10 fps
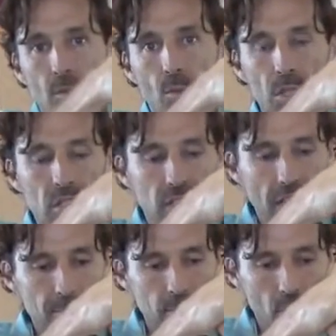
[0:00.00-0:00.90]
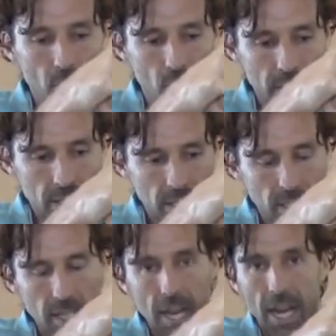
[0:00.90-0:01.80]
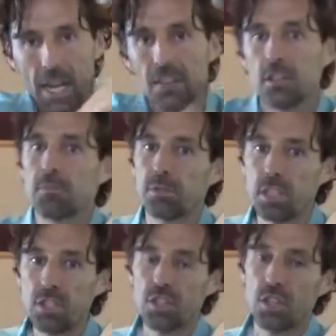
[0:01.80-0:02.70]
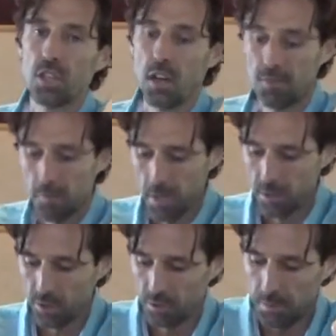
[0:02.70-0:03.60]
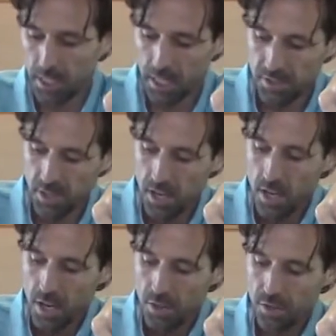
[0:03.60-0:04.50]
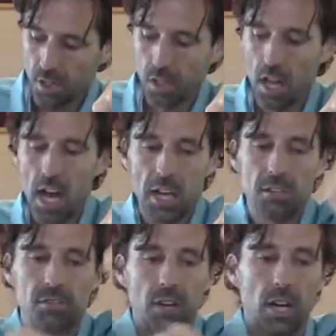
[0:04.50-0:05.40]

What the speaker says: which is absolutely key, and the depletion of the minerals, because there's a lot of